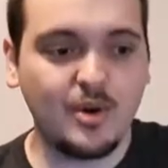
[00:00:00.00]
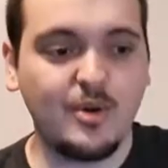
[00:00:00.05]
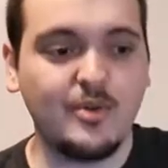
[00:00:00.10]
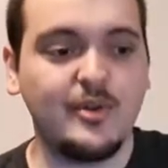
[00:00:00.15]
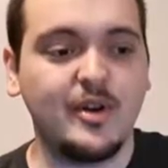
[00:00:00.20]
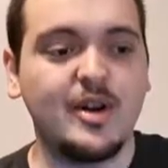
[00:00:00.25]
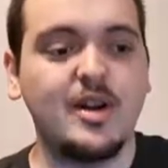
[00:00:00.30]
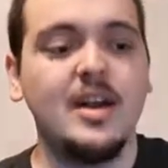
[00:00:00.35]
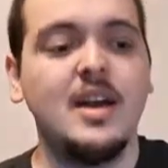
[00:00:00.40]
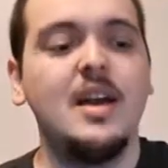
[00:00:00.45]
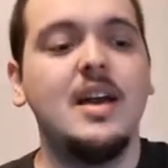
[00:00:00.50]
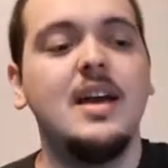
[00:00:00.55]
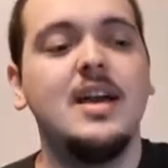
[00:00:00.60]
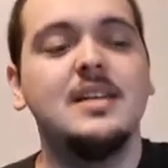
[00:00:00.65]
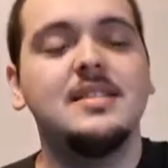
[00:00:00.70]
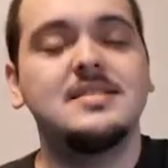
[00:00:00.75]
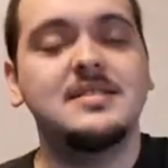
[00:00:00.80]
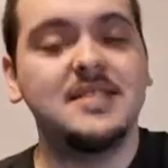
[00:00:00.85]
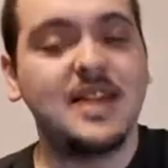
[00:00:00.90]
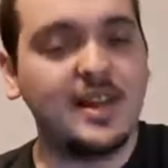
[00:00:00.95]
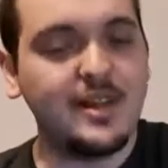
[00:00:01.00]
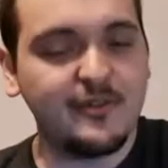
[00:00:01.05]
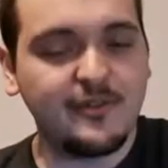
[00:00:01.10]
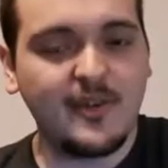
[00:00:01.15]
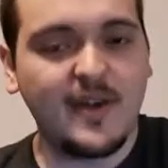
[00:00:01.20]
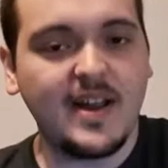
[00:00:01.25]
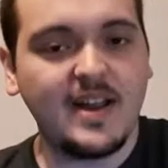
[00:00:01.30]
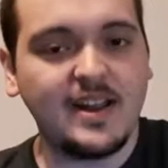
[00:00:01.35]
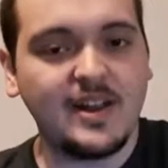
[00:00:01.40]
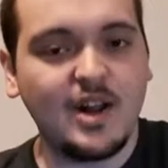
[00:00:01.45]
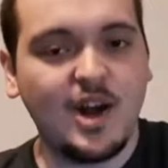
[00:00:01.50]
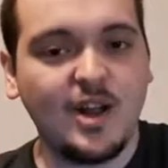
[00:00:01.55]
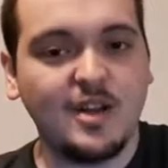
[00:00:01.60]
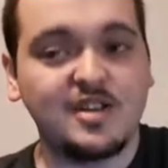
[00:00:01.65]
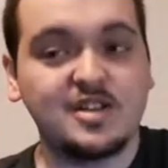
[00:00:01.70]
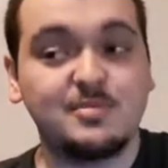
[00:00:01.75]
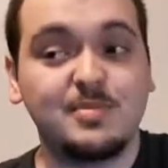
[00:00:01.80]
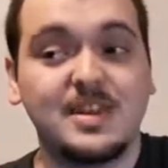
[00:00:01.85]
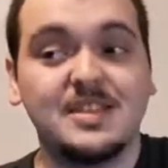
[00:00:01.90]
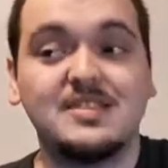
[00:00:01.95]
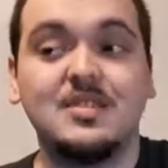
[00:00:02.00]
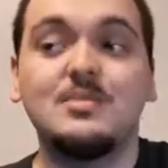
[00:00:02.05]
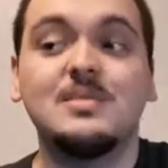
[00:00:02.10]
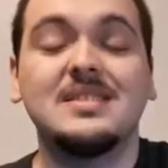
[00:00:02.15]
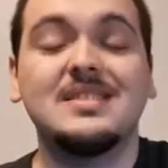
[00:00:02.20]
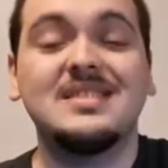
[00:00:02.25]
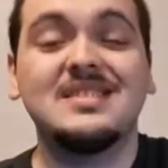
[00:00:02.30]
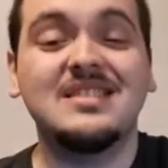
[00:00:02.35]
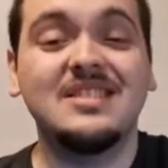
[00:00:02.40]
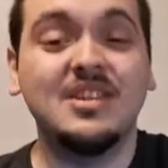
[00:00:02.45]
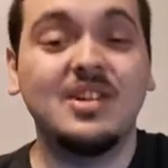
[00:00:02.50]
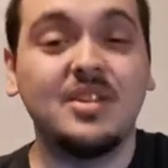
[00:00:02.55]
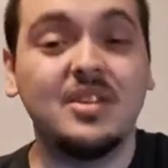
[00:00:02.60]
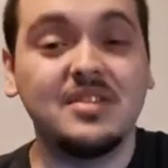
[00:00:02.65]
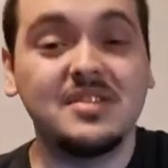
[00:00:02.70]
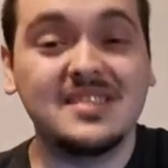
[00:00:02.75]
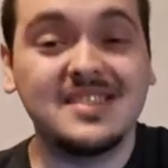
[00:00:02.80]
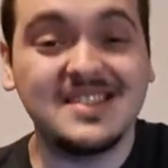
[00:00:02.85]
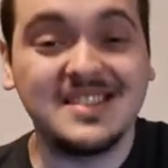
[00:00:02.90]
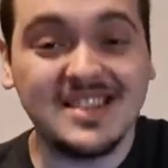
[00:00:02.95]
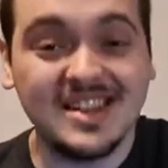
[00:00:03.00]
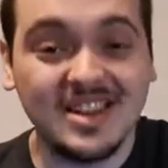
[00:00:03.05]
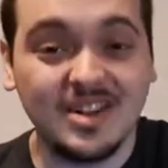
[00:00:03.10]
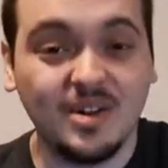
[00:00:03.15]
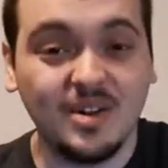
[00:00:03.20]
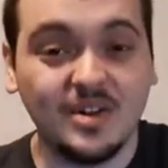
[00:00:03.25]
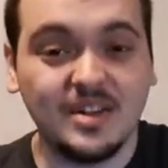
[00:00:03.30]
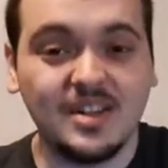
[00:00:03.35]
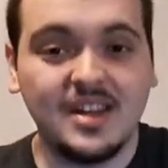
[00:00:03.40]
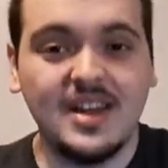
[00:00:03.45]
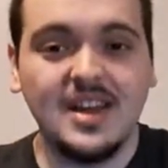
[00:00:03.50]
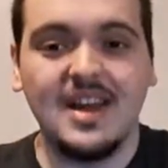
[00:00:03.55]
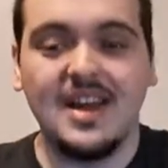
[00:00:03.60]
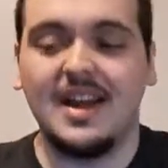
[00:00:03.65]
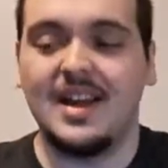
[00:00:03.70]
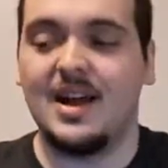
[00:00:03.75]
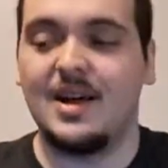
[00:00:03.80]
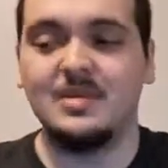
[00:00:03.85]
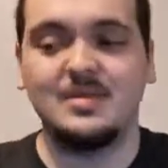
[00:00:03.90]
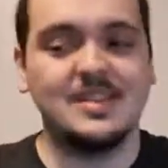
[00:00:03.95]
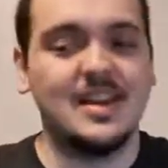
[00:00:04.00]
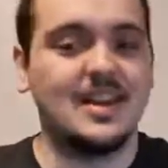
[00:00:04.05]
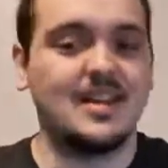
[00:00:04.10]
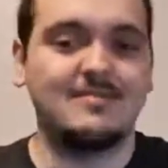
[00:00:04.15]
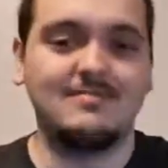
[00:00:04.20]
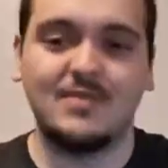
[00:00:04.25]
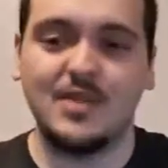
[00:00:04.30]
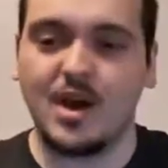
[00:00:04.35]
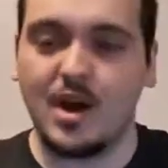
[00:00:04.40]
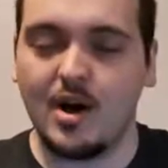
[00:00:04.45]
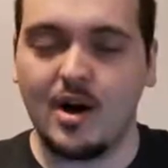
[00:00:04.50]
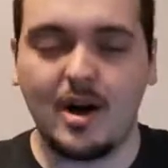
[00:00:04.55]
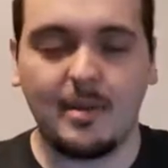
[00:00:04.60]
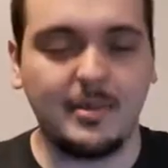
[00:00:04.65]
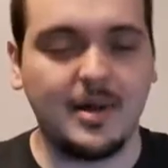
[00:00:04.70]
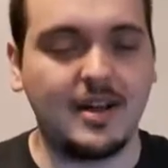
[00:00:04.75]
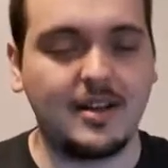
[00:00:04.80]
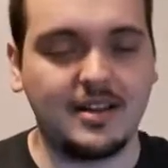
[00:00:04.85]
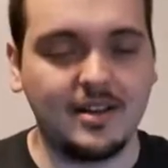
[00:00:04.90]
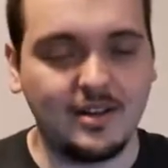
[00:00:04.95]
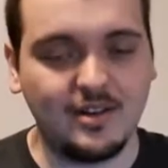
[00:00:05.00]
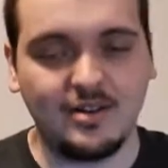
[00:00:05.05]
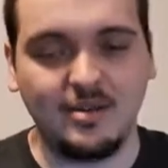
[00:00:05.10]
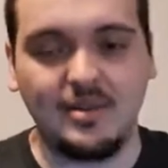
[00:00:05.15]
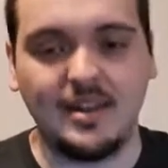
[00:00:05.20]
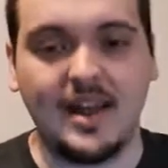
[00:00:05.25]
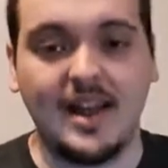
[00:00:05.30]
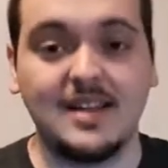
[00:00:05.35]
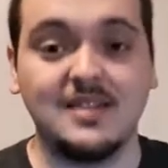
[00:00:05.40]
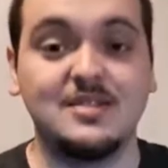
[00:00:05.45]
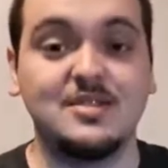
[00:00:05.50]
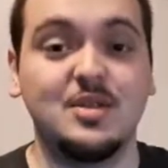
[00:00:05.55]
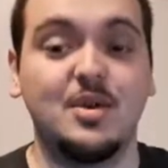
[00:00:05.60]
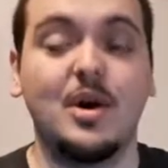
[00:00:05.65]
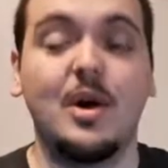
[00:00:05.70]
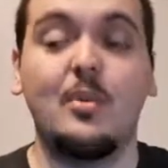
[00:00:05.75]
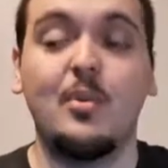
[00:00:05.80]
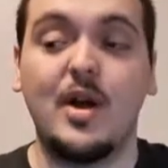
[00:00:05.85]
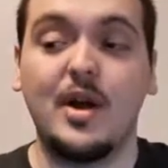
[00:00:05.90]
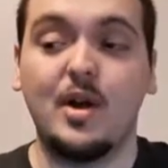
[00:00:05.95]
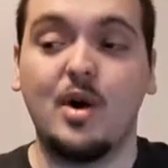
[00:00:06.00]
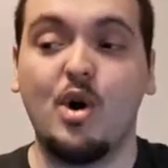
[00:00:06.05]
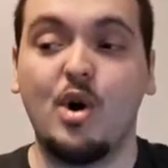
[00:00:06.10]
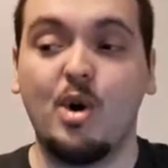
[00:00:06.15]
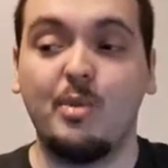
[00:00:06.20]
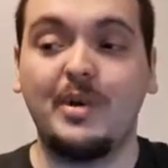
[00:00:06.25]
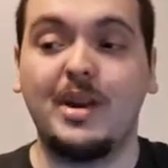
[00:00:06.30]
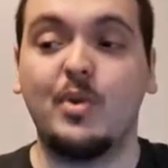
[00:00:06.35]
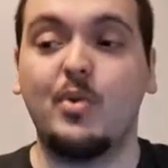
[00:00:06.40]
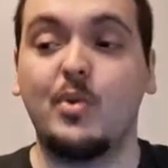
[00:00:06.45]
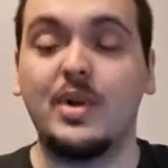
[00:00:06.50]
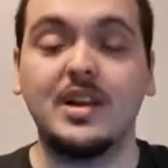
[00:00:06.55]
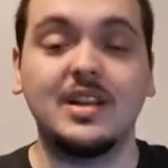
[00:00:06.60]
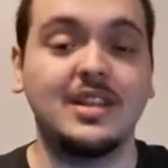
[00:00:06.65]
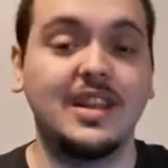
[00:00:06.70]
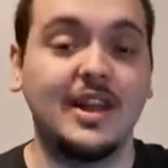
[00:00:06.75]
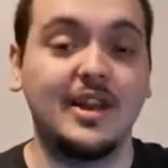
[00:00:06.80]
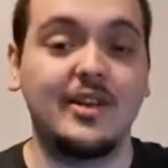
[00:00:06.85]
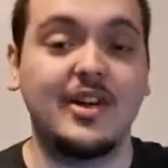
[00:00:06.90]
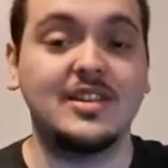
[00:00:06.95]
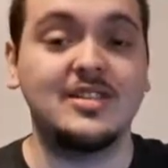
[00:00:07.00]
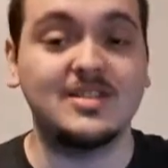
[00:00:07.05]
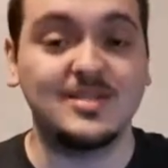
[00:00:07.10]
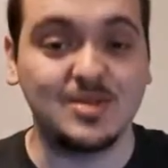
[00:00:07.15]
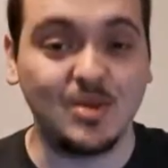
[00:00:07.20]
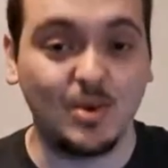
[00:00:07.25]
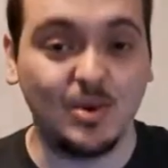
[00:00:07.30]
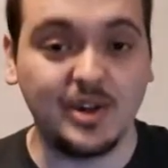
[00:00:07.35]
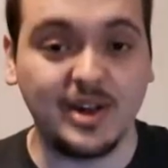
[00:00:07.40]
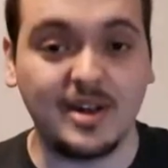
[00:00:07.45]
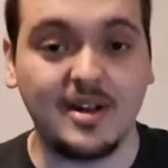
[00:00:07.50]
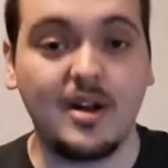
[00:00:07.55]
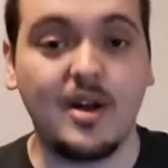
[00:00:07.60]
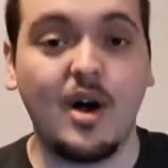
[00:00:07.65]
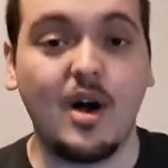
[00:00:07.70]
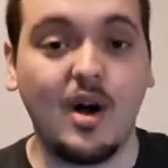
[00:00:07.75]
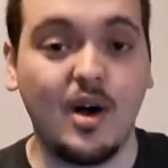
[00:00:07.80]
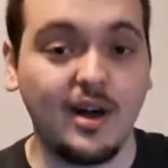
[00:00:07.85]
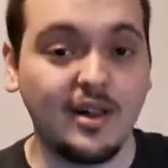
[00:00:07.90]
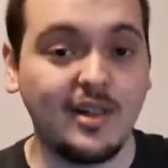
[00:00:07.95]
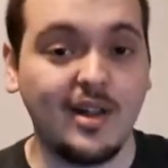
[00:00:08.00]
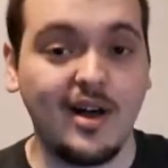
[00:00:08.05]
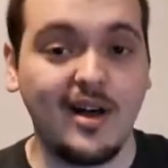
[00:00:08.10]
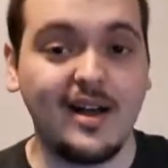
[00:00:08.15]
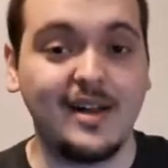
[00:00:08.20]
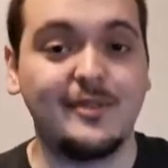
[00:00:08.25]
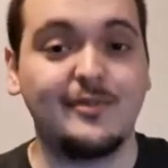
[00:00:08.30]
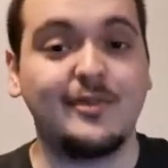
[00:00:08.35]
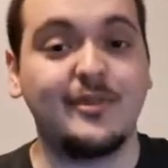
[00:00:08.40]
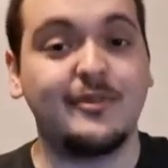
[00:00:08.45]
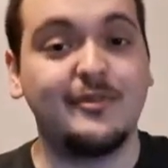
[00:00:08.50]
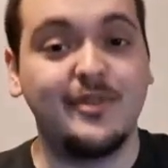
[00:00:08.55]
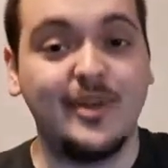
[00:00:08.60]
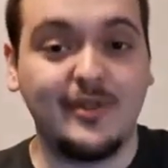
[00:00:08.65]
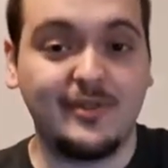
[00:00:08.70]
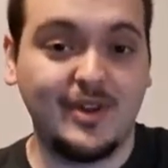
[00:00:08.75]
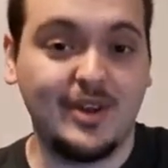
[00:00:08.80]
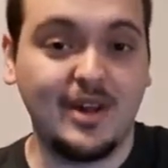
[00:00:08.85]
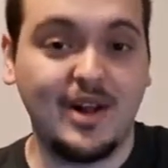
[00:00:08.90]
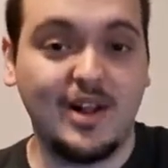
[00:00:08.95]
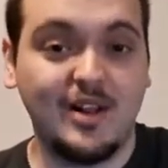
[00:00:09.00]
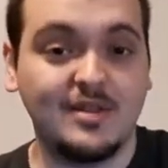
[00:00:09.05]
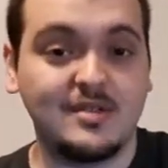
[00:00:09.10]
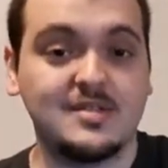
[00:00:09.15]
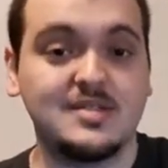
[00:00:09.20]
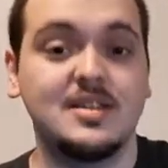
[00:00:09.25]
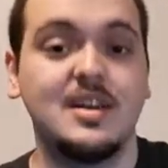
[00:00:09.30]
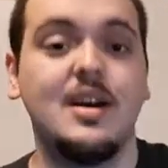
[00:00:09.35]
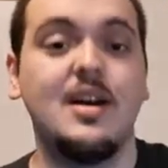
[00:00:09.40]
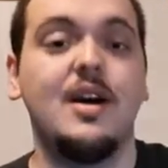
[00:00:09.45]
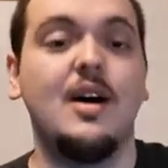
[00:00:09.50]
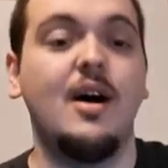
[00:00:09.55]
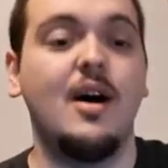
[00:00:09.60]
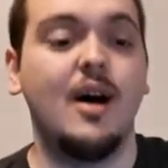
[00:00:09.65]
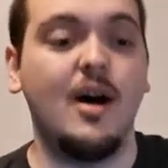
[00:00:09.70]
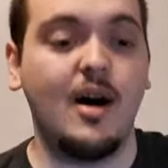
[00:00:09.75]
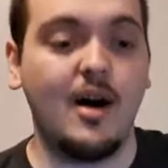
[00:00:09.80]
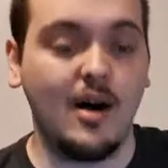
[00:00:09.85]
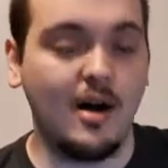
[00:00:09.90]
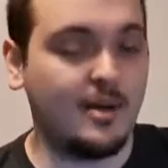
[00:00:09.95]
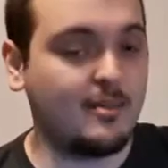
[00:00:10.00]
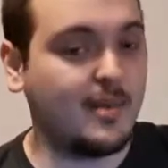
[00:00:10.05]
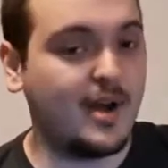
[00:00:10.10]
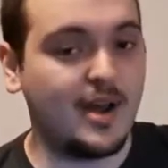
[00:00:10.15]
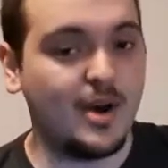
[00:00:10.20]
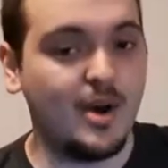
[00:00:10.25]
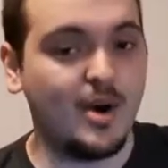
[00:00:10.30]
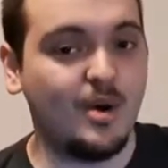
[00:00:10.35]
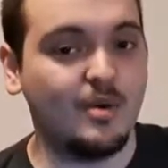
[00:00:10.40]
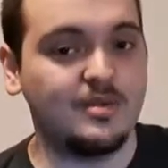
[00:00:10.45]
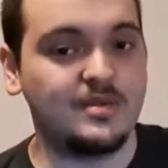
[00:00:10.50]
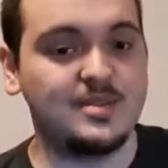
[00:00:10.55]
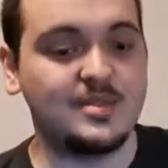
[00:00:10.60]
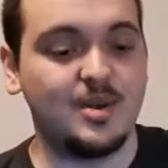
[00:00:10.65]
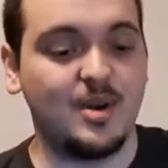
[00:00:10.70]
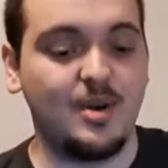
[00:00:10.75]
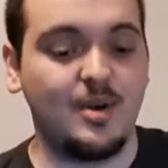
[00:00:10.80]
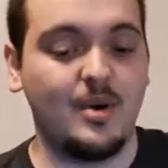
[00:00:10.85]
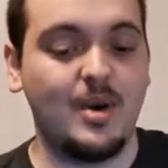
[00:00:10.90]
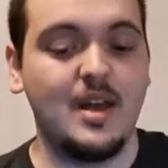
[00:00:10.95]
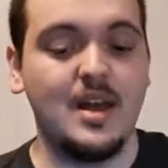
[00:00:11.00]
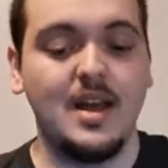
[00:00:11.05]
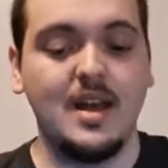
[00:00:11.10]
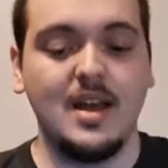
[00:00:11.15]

over, sell it for $80 because it was still sealed. And I was like, no, I'm not going to do that. So I went home, and a week later I sold it online for $50 on my own. So